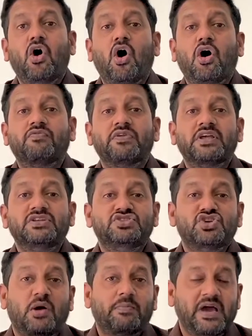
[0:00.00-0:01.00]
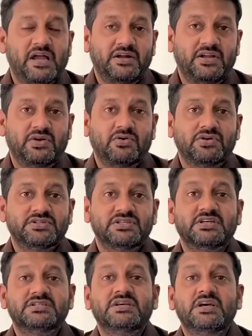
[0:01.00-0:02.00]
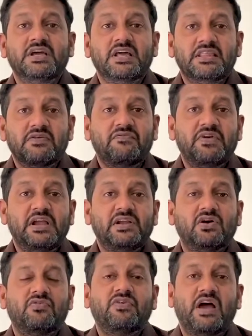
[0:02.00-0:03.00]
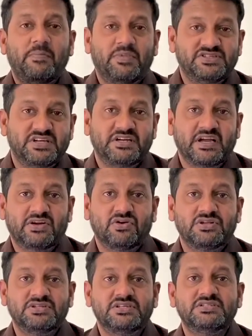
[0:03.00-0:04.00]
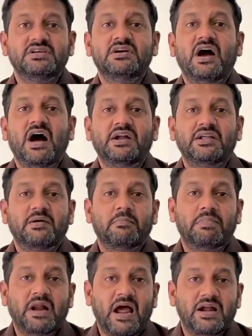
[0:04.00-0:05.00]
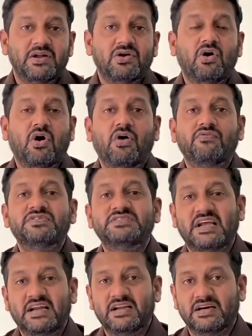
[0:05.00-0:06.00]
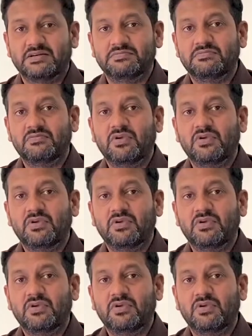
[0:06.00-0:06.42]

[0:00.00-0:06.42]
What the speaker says: offering job guarantee courses in the field of emerging technologies under the brand of SEDLearn.